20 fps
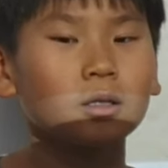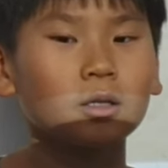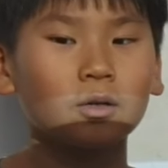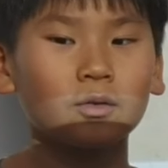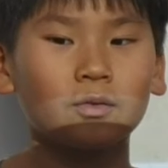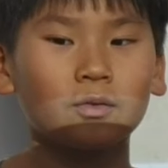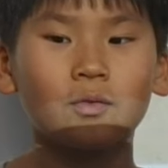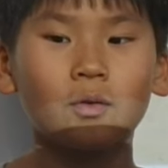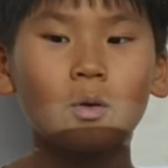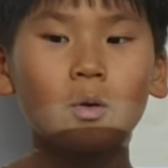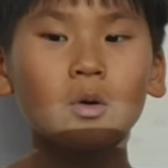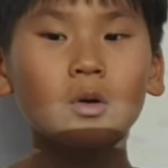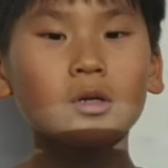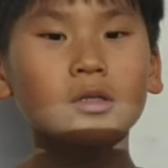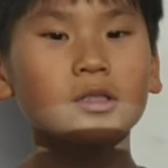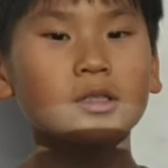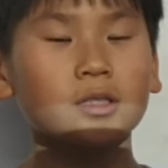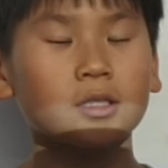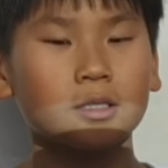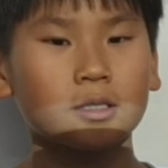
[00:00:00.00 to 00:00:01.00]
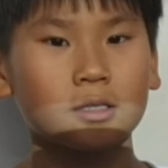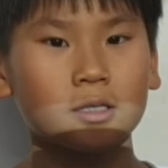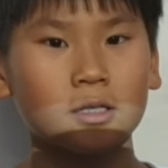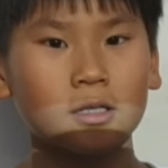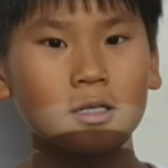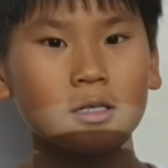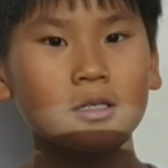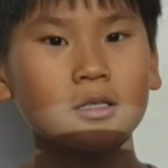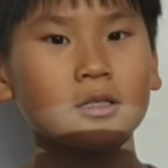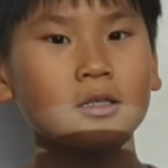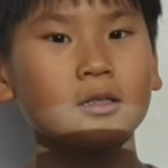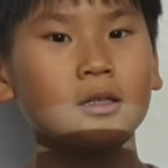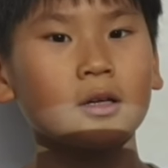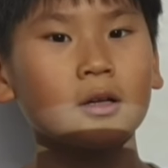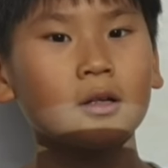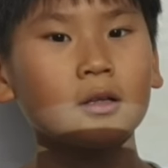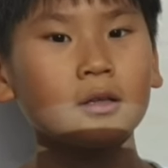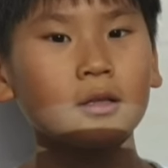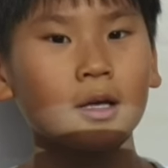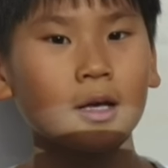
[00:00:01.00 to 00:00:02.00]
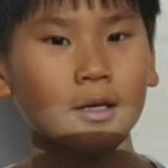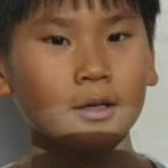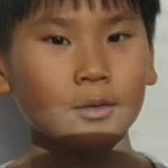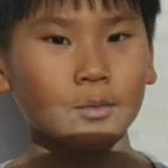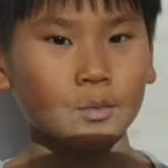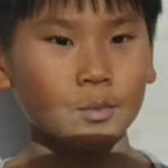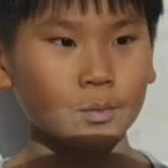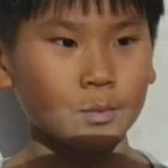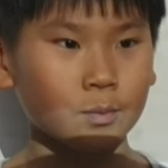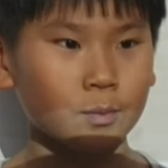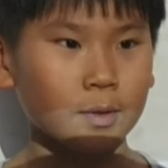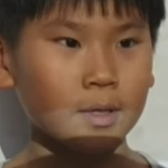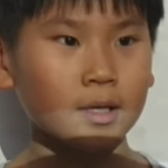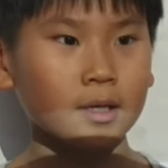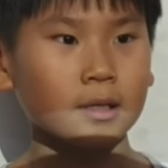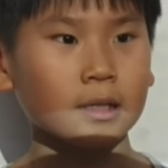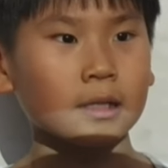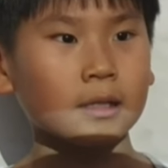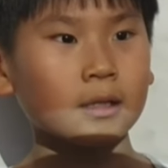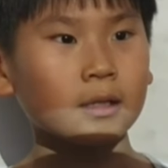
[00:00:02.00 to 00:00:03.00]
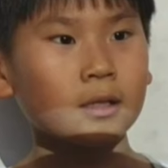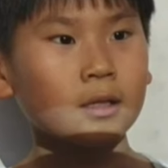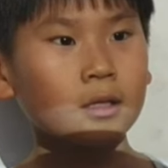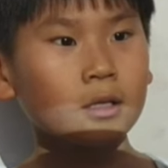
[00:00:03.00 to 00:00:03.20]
The four seasons turn like a wheel.